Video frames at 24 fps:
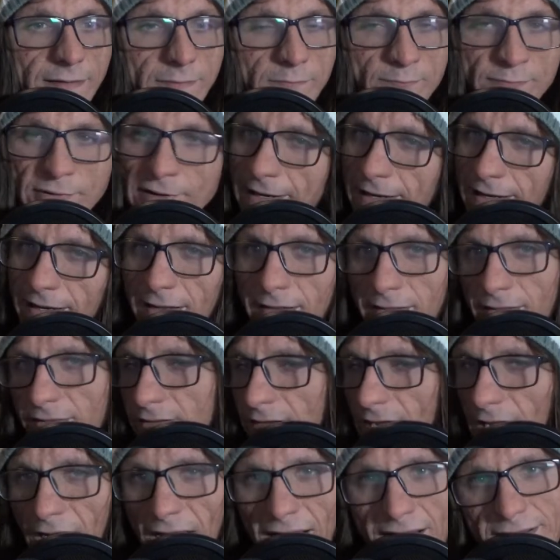But the
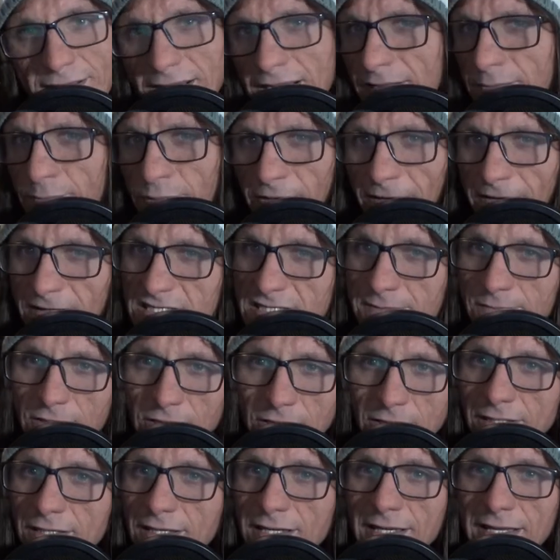goddamn
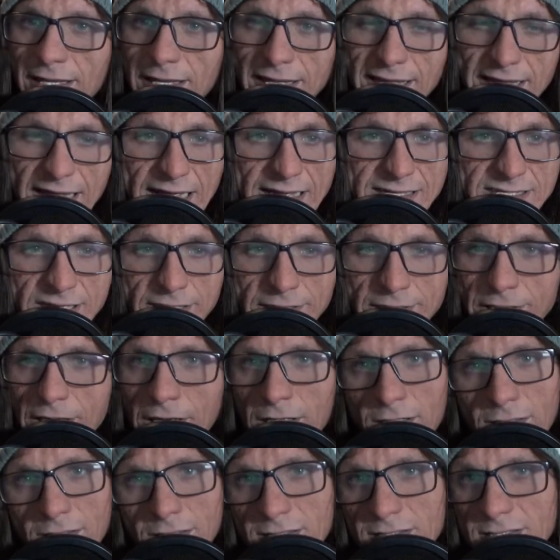principal, he has a
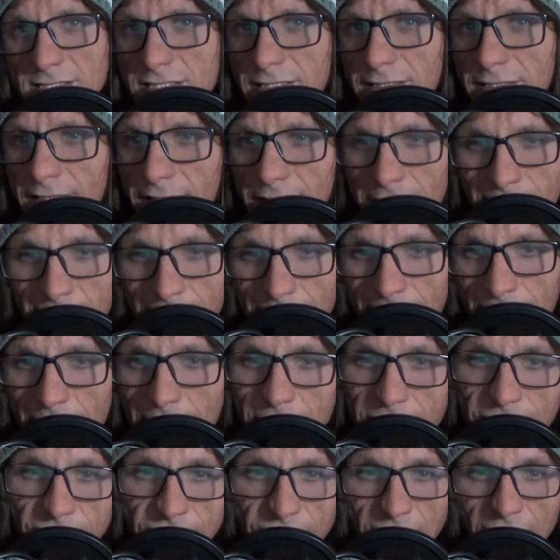nose like a
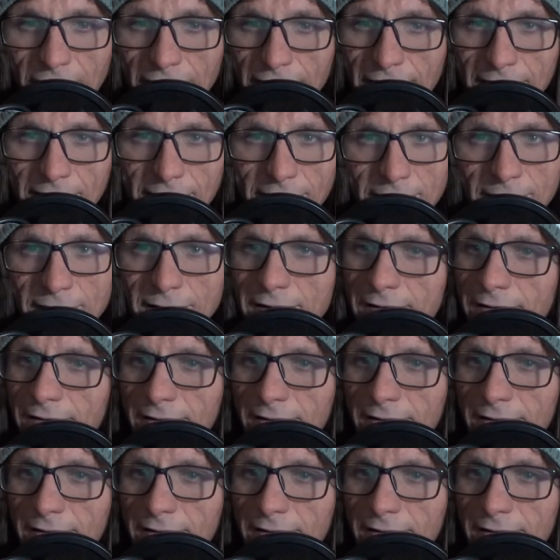fucking